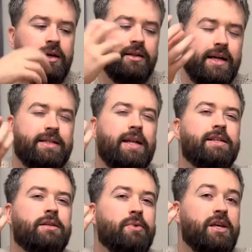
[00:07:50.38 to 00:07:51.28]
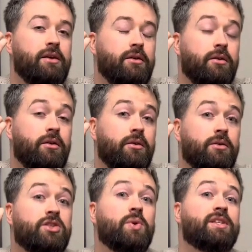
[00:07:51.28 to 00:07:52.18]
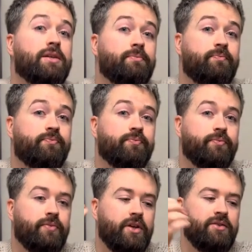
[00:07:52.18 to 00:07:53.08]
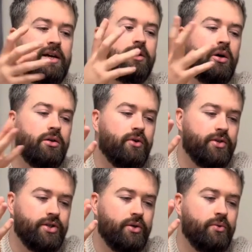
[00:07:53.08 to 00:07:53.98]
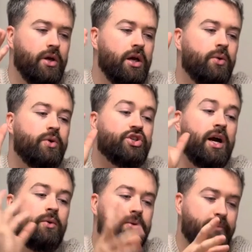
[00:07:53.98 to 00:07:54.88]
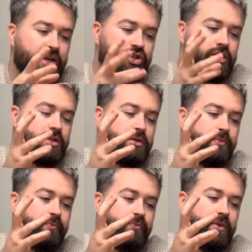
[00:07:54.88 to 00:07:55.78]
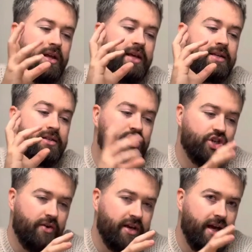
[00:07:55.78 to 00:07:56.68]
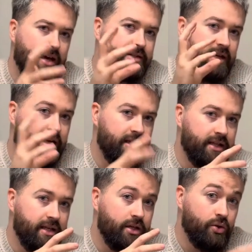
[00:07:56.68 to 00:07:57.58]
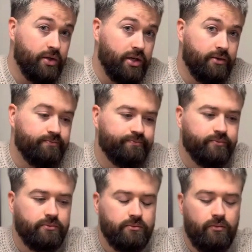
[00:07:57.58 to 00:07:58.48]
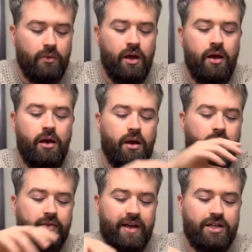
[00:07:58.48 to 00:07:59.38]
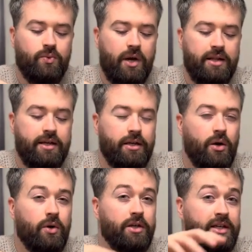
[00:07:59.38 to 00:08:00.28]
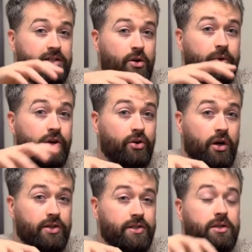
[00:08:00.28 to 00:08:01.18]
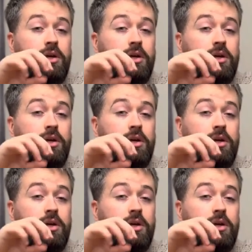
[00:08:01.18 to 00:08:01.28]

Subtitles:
that tends to be sweeter than Oloroso, which I would imagine is the sherry cask in the Uigeadail. And that's why the anoa is coming across